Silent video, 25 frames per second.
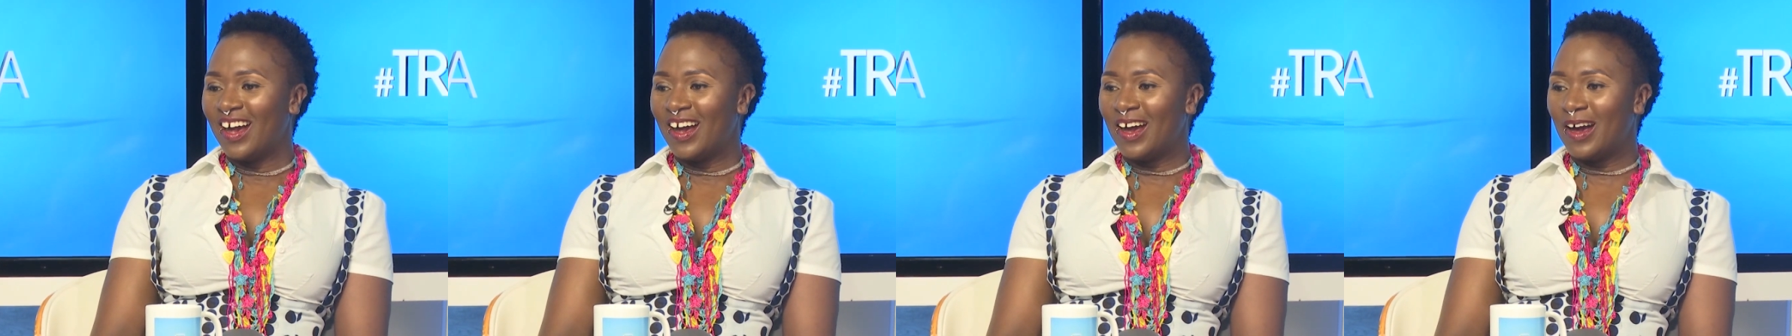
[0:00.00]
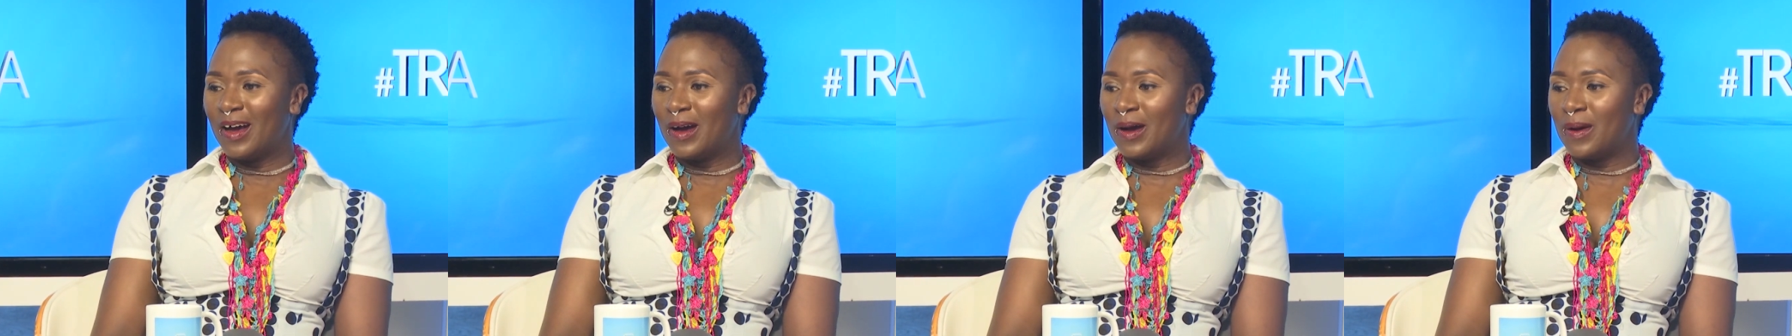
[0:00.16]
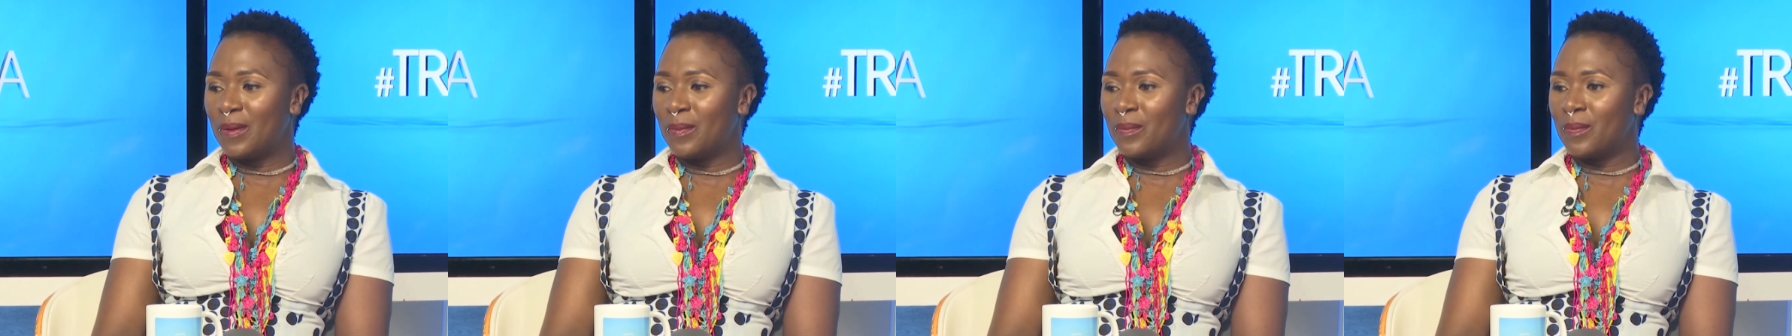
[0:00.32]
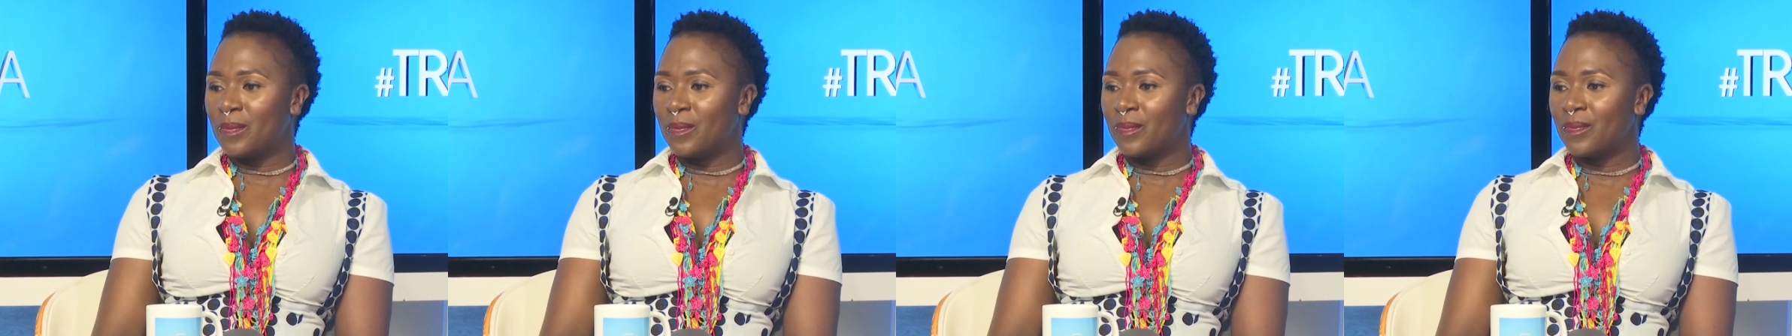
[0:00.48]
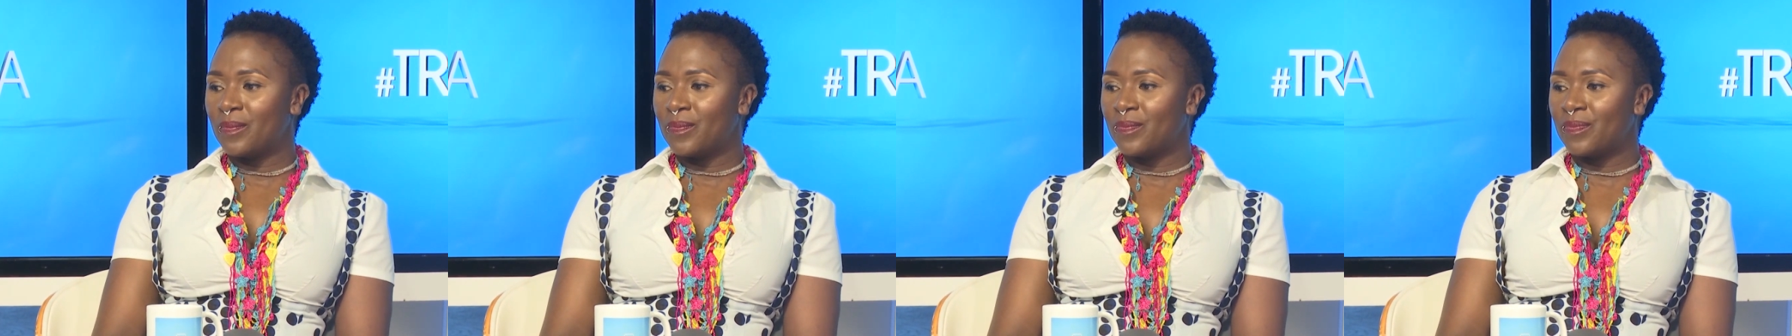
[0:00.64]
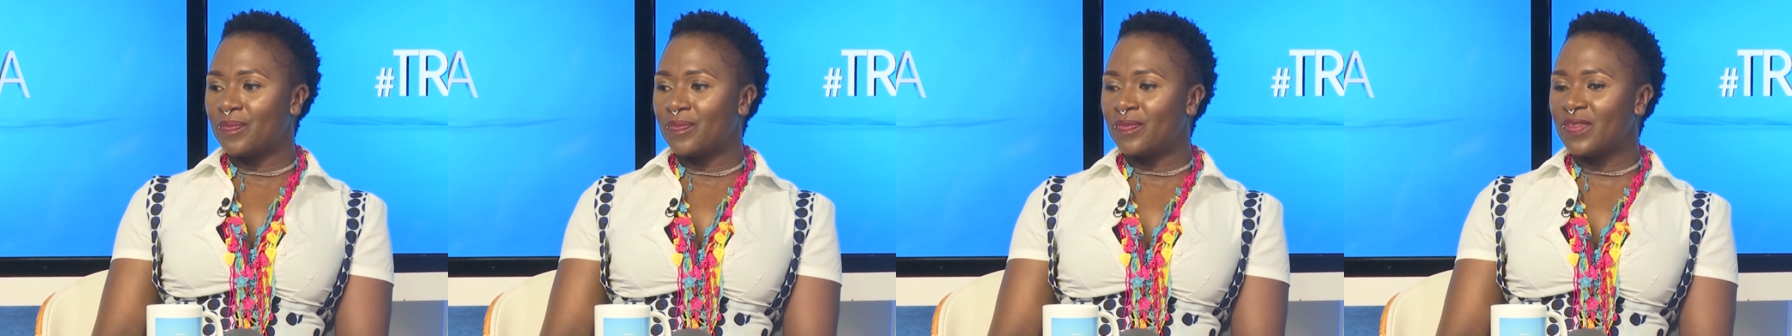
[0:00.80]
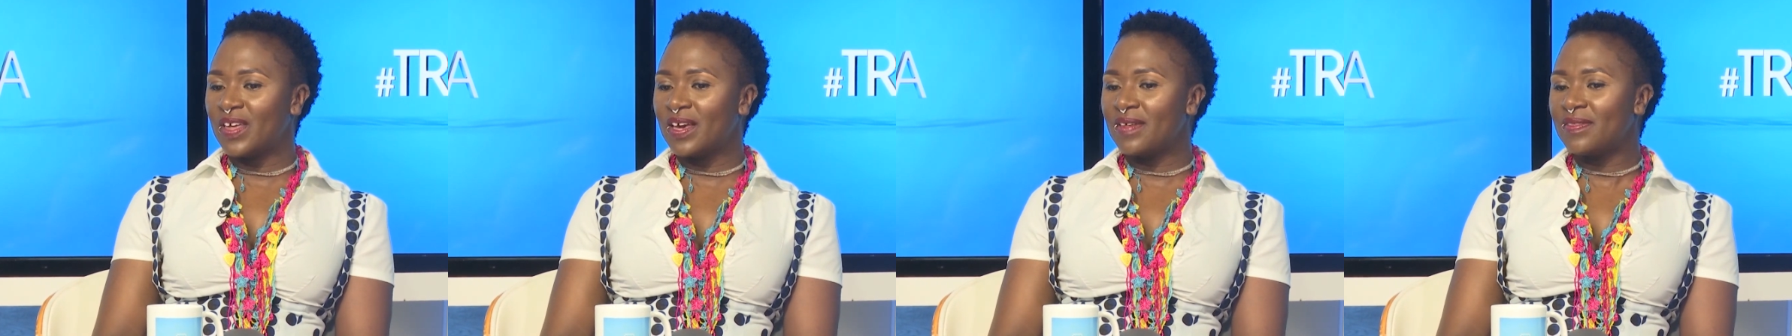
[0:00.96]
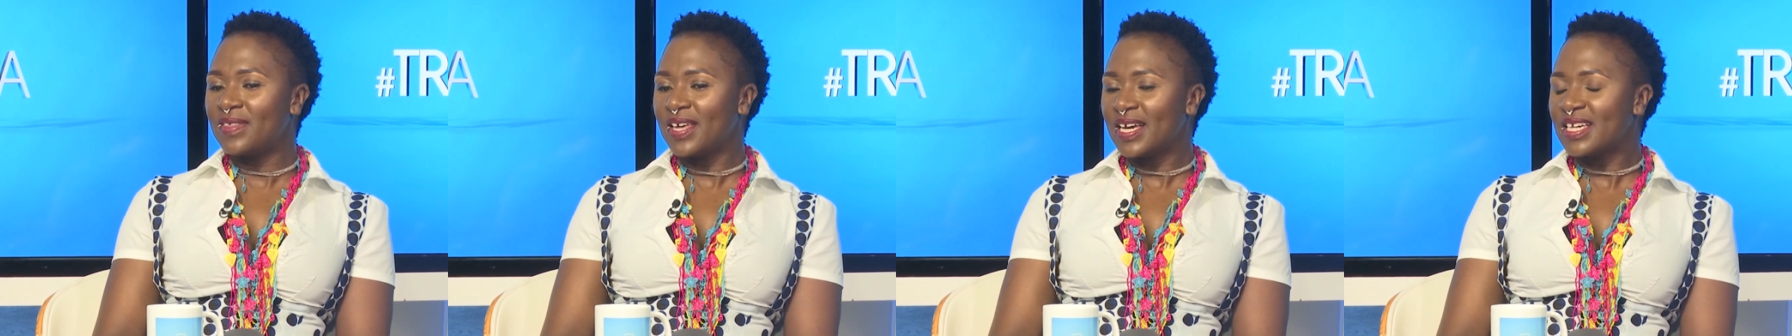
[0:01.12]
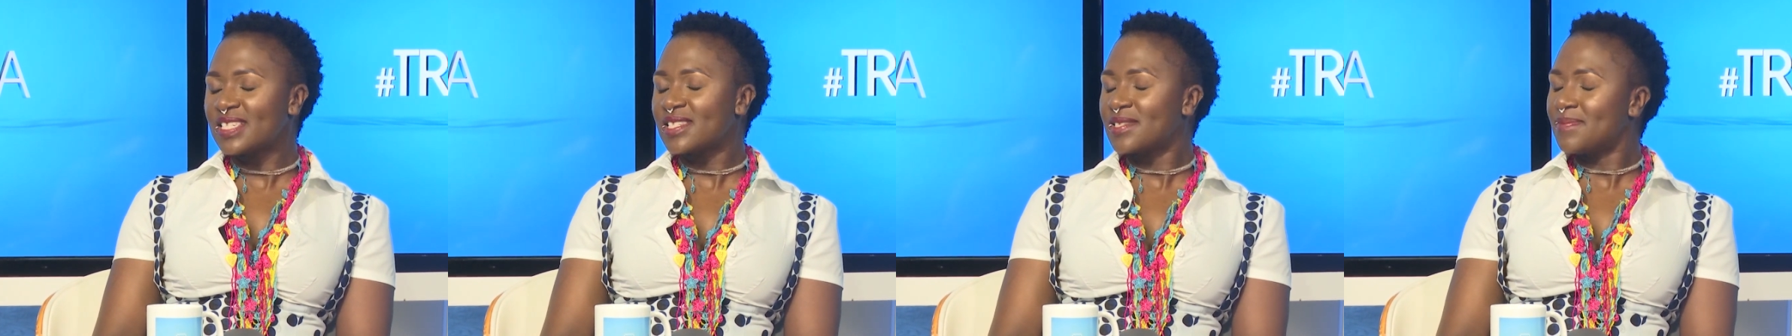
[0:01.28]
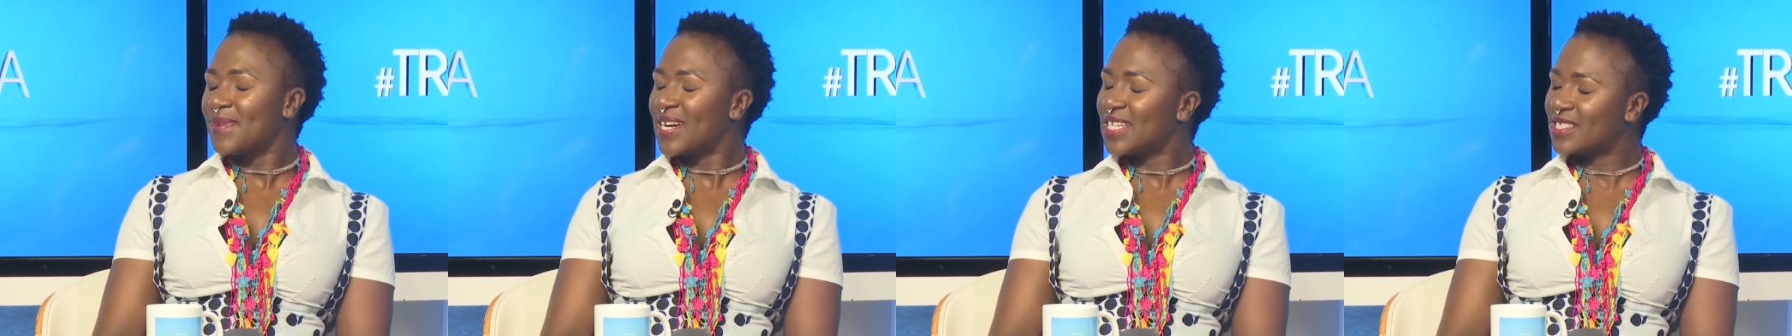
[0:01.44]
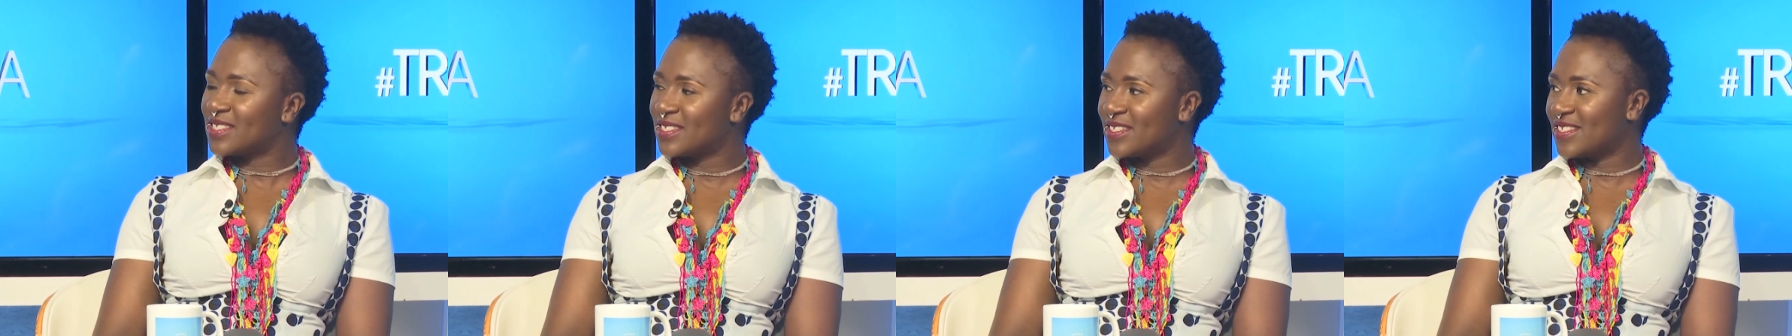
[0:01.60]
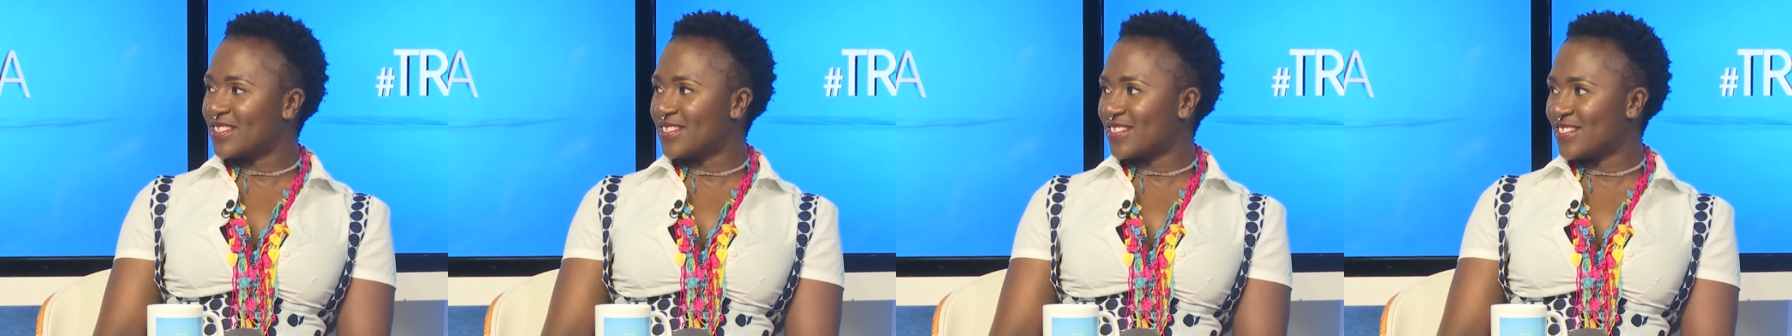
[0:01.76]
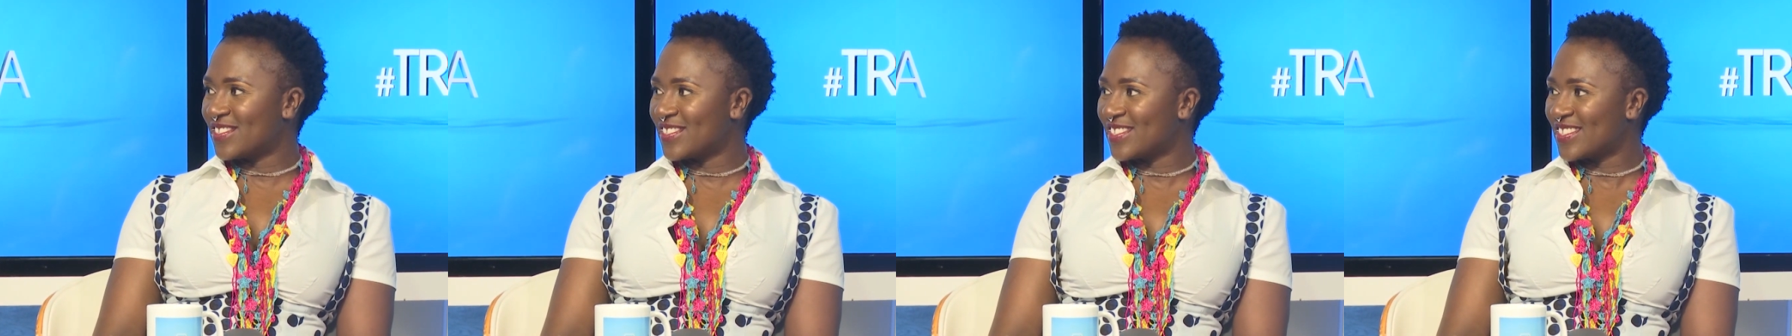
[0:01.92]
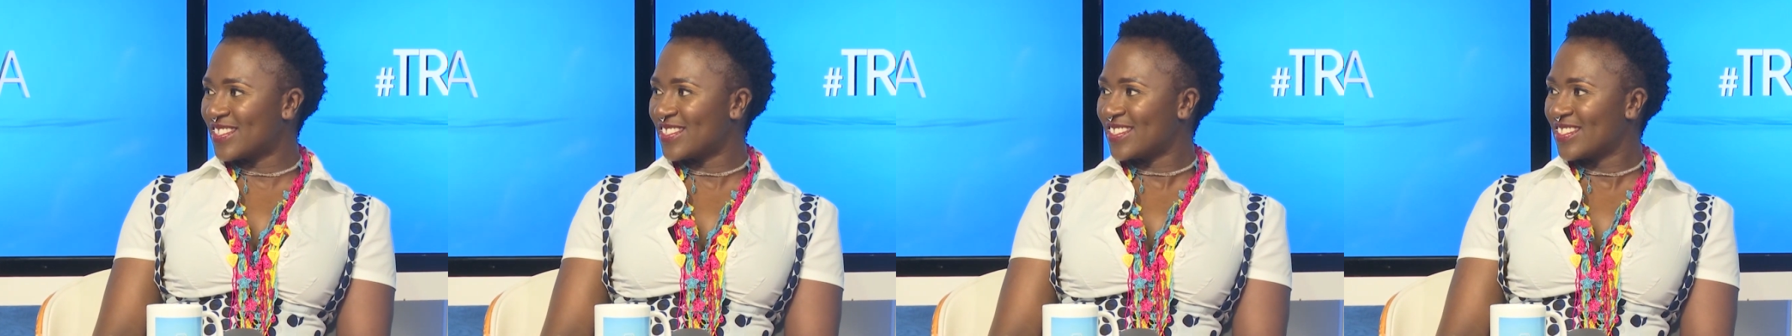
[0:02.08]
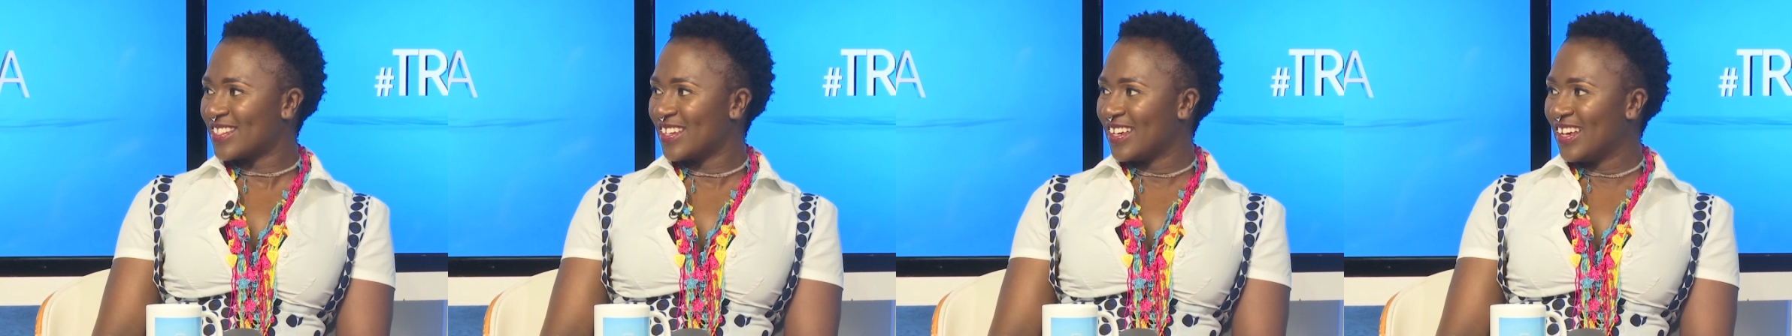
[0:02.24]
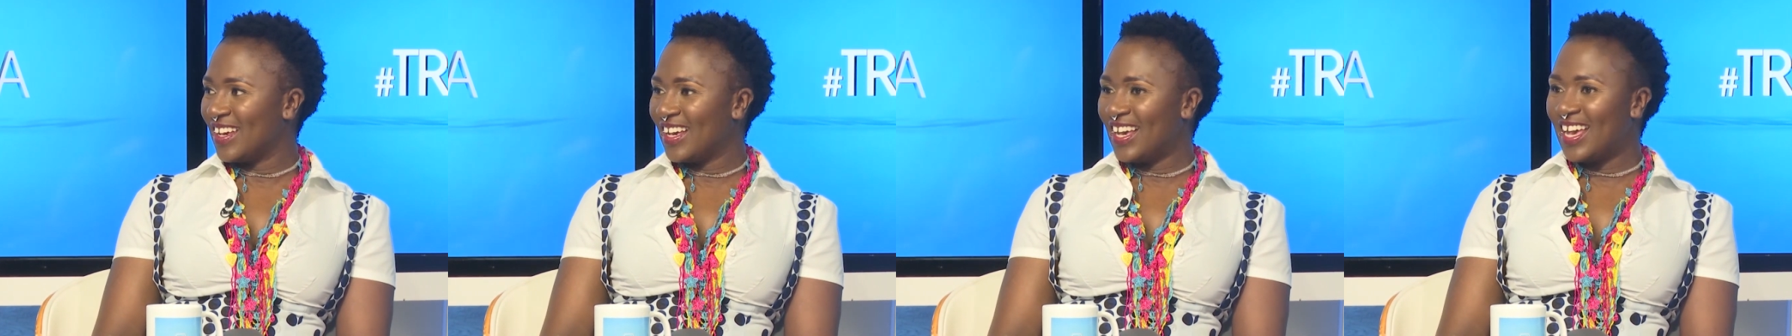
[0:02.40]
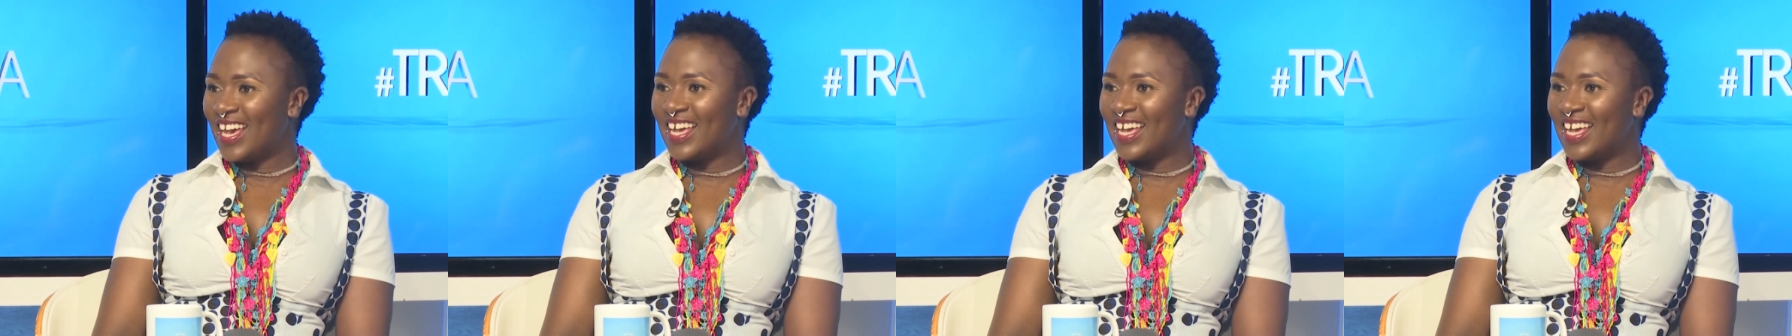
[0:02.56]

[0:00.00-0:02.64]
They are smart girls. Yeah.